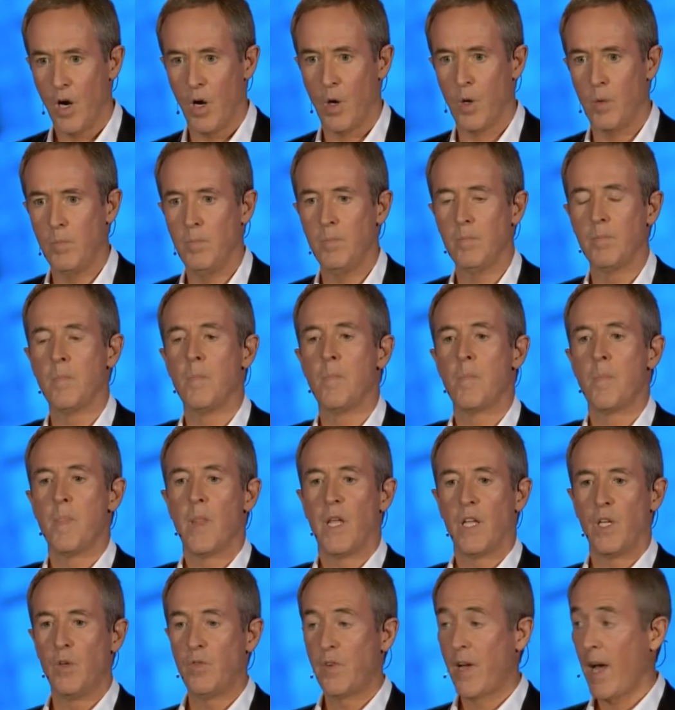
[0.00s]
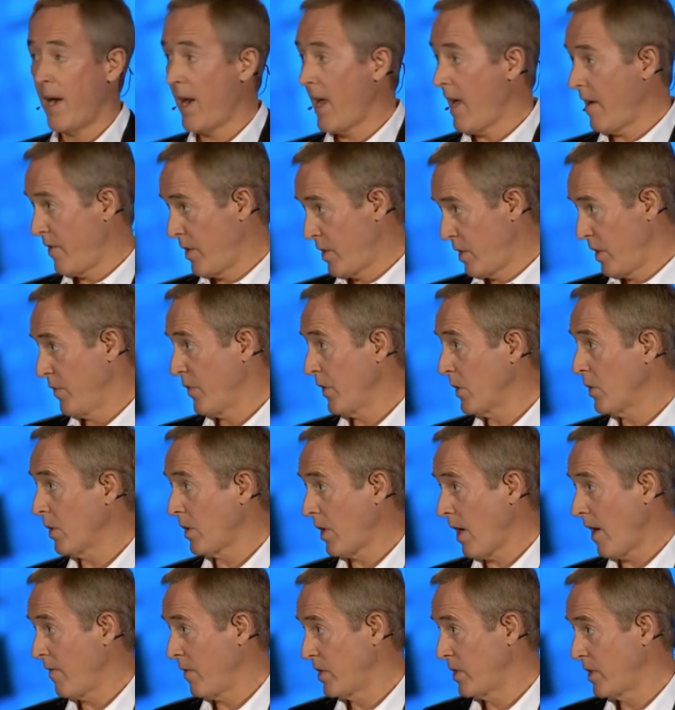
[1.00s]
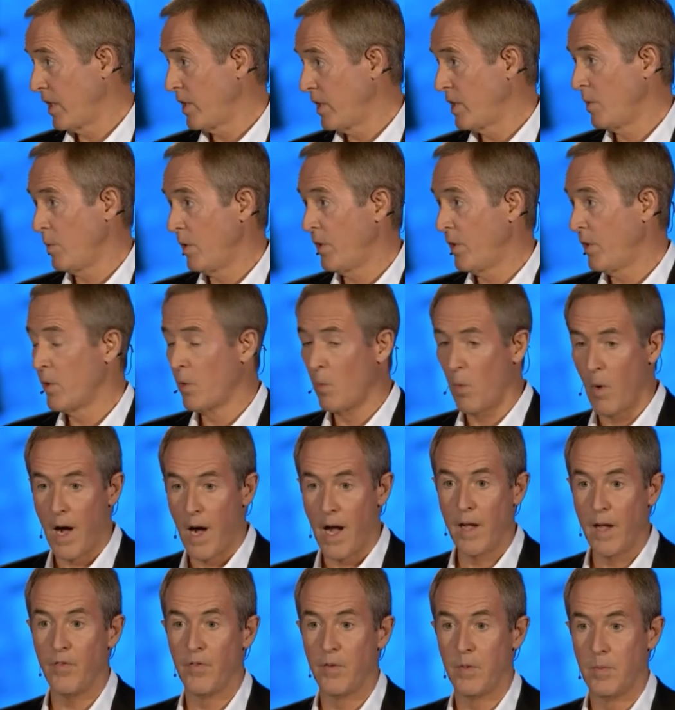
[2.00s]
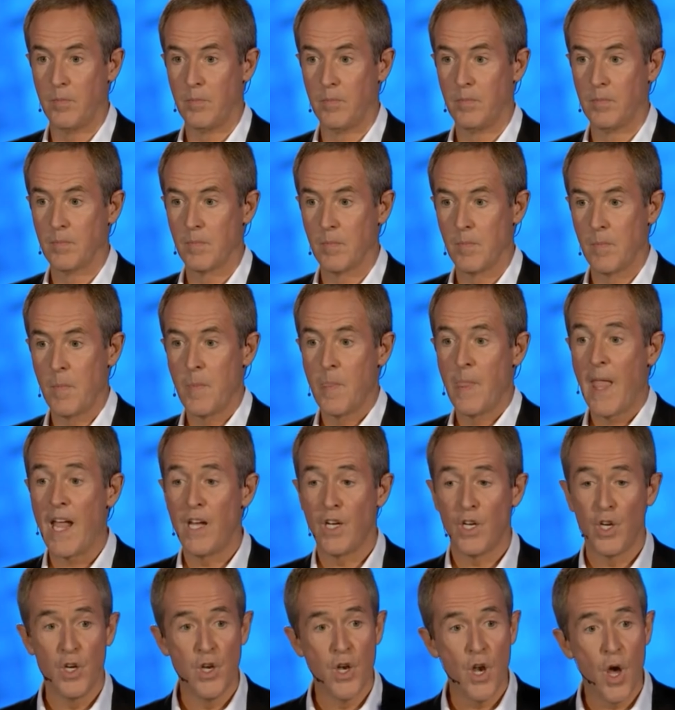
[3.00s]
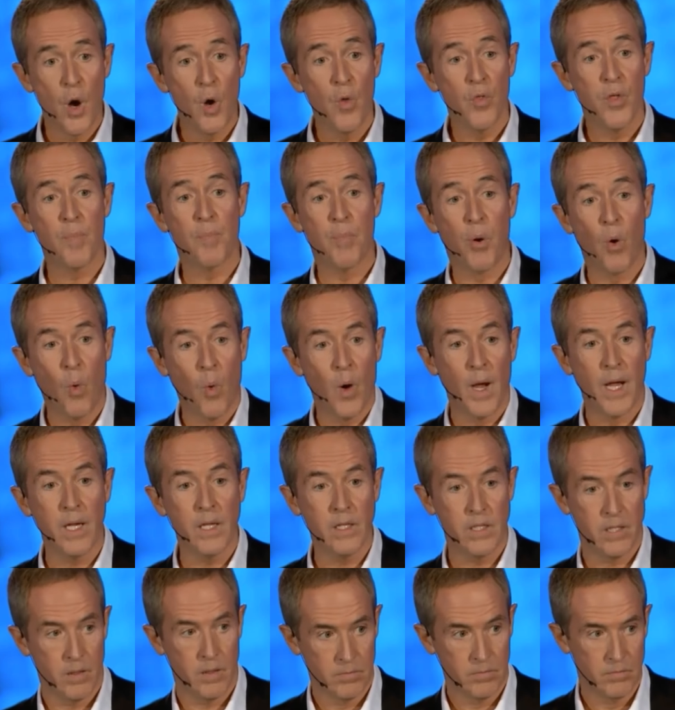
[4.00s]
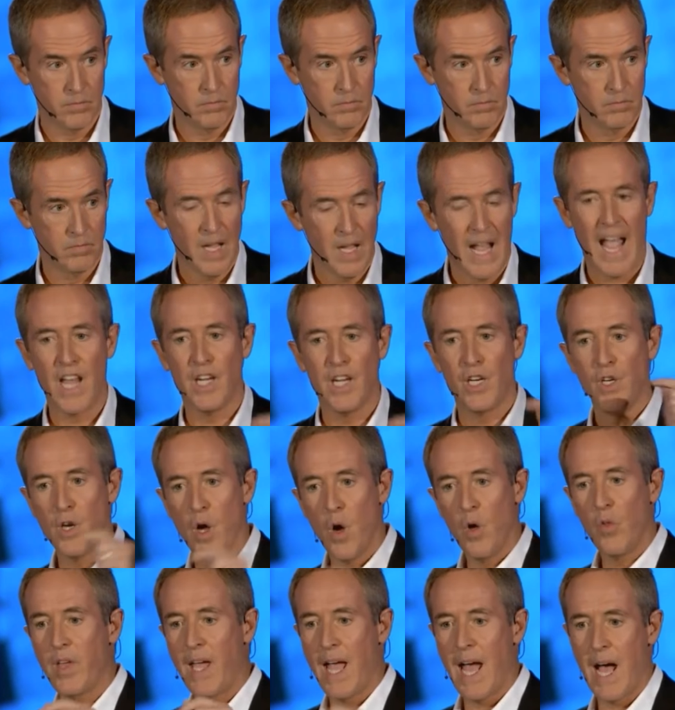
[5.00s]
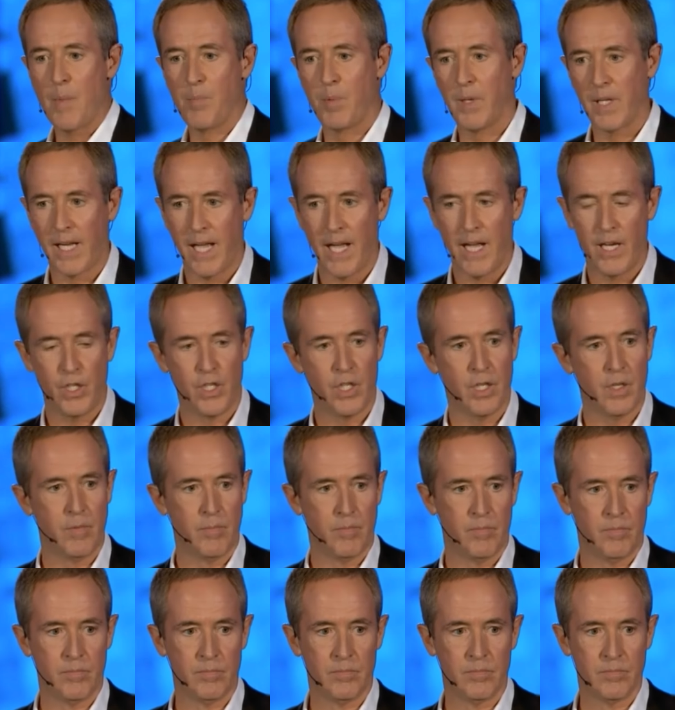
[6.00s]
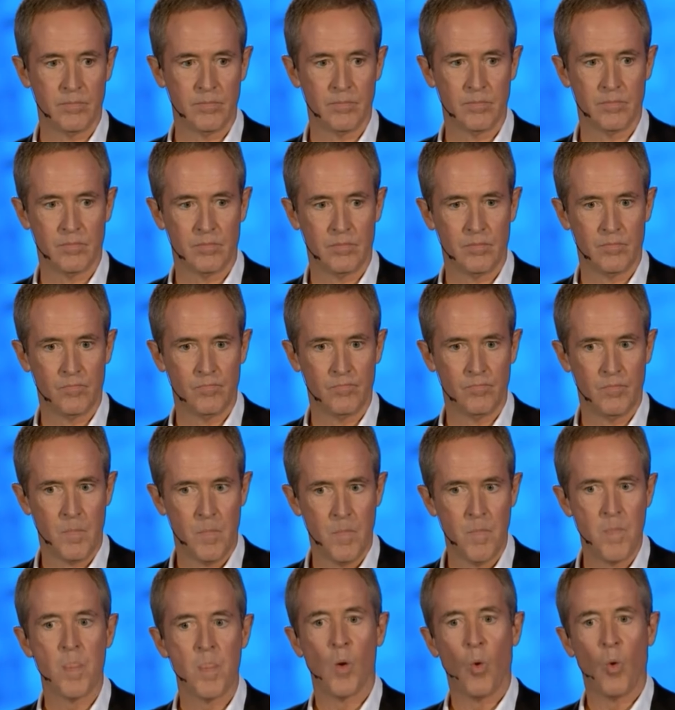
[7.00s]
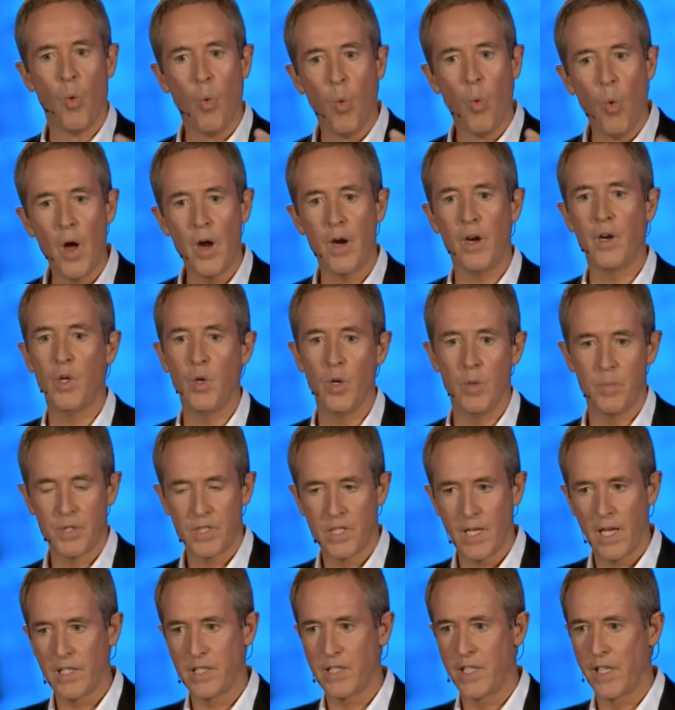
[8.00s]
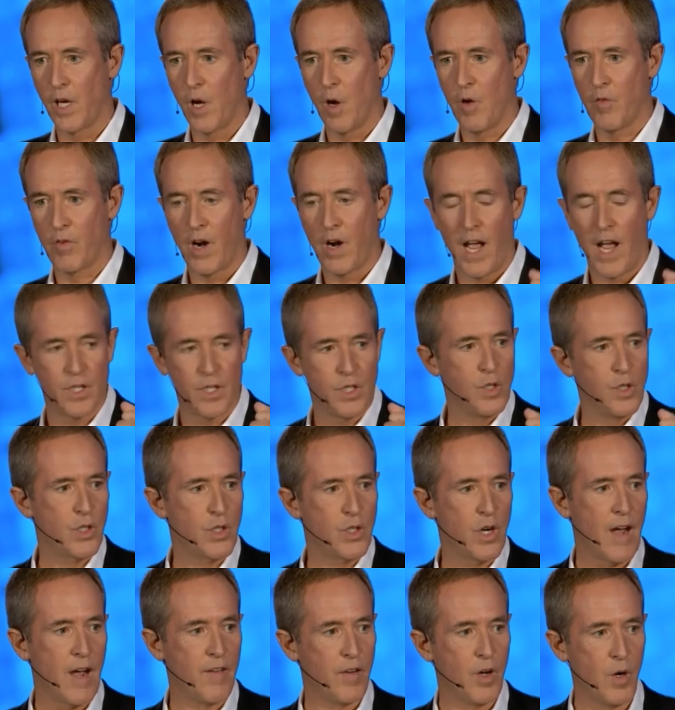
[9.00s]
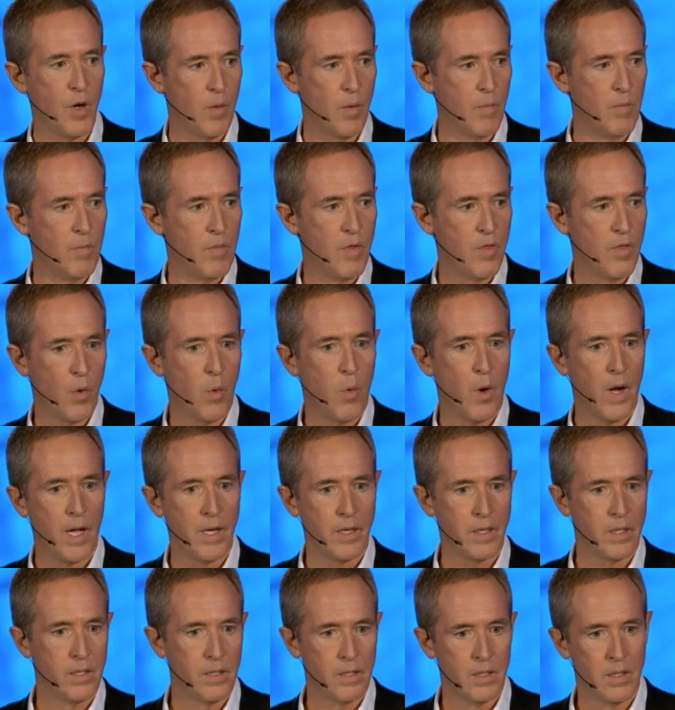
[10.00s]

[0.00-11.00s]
home, you've got to have a difficult conversation with your wife, and you know the point and you know the application. What are you obsessing over as you drive home? The what?